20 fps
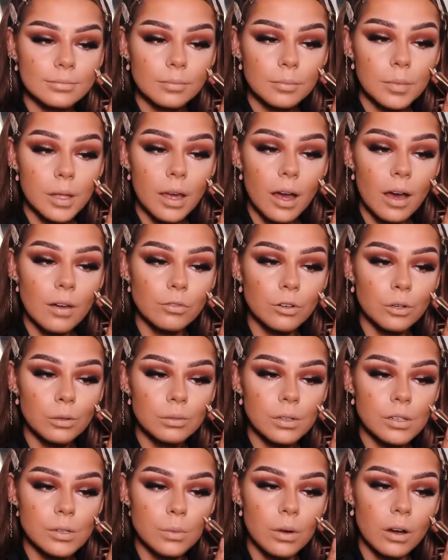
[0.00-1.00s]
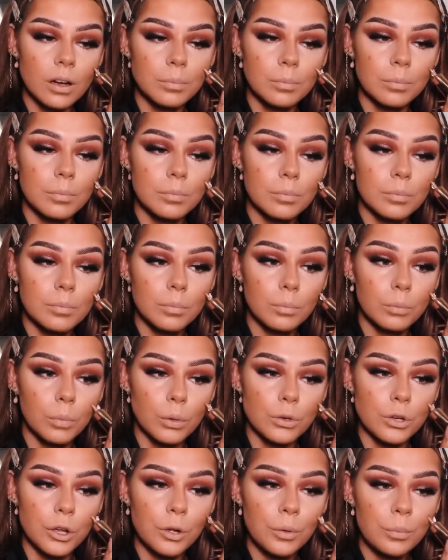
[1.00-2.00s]
be careful is what I
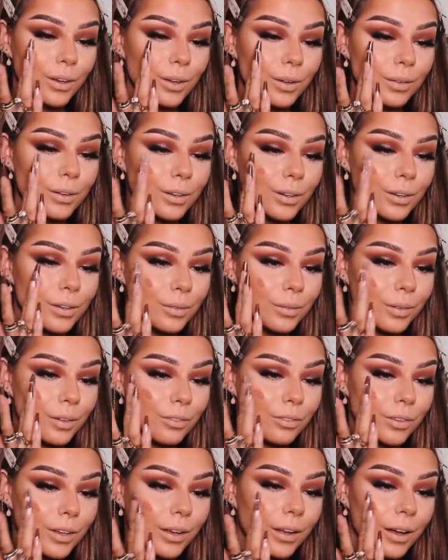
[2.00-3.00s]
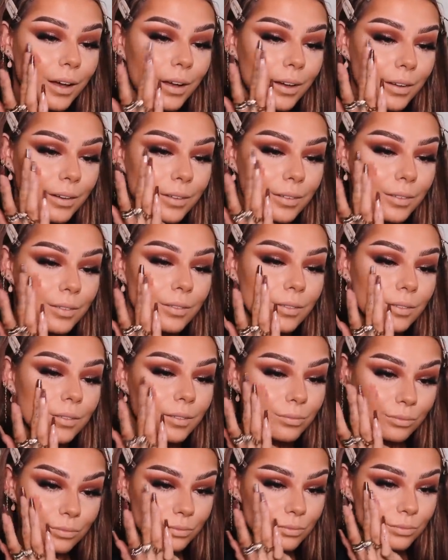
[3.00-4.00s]
will do. I'm gonna use my finger.
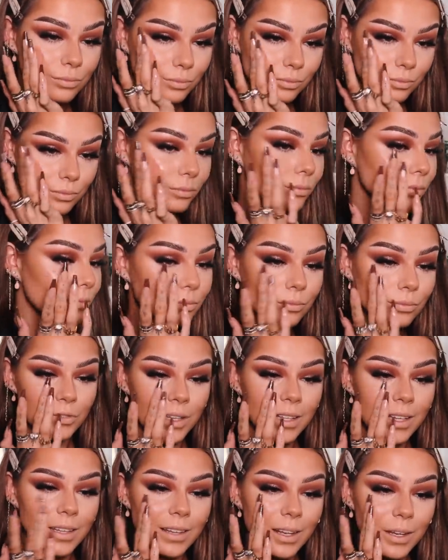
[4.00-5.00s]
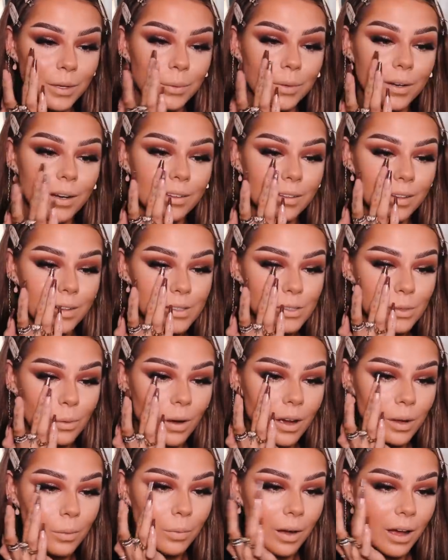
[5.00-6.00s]
Really liquidy, like it's
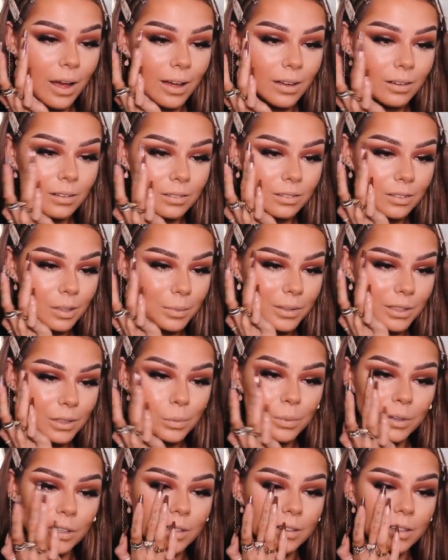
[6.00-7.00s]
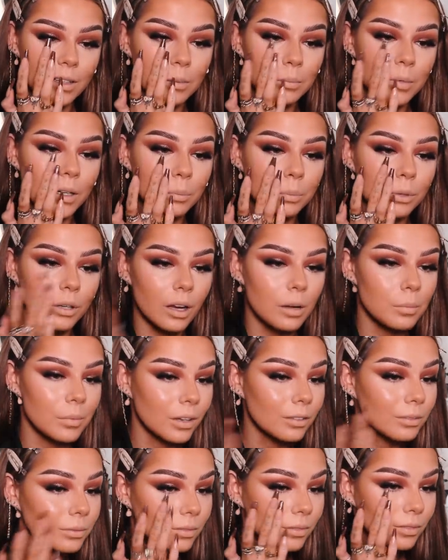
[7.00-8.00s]
quite wet. I'm a little worried that it might bring up
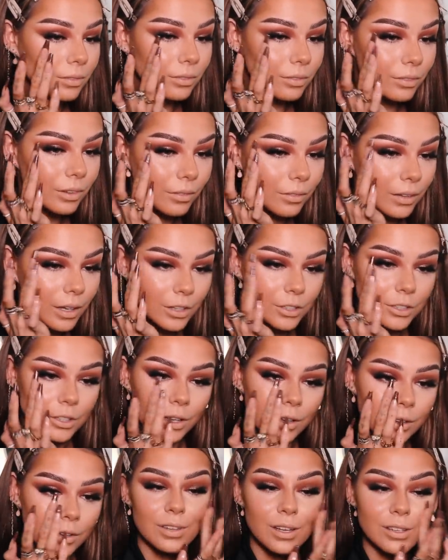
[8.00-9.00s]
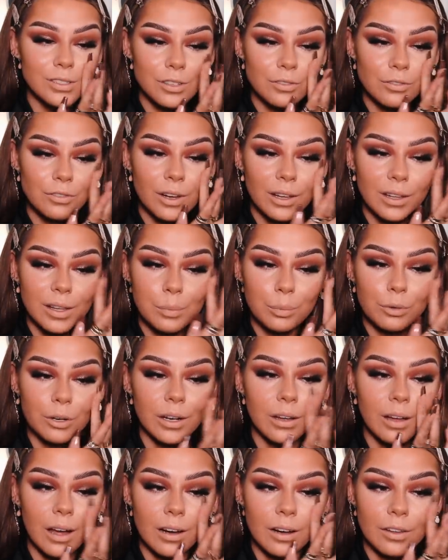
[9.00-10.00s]
my foundation. That's a really
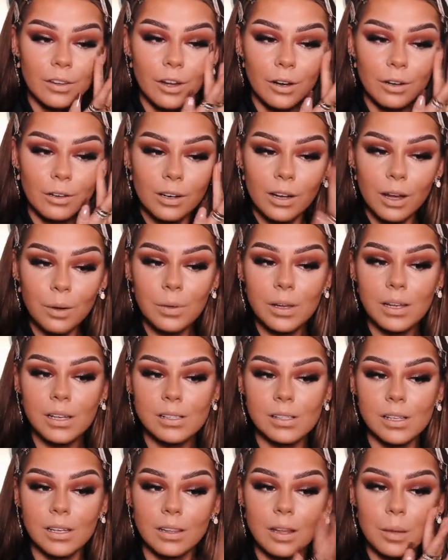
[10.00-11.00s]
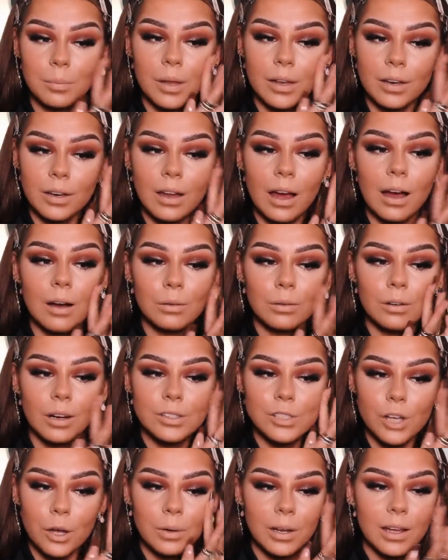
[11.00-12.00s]
pretty color though. Look how easy that blended out. I
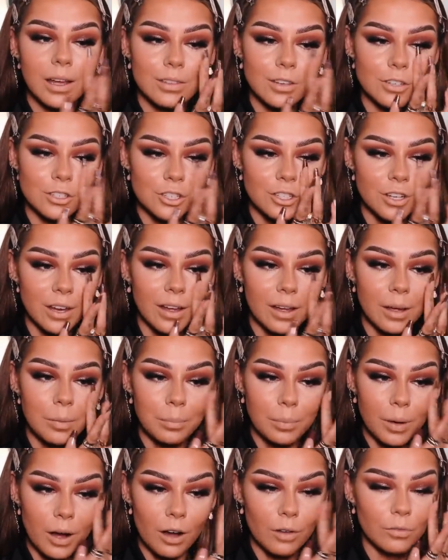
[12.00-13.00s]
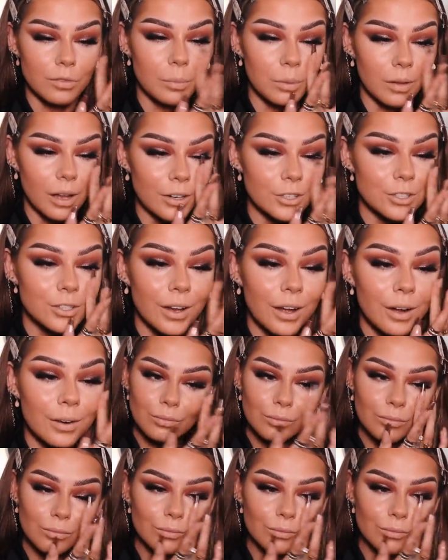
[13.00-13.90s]
totally get the sheer part of the blush now.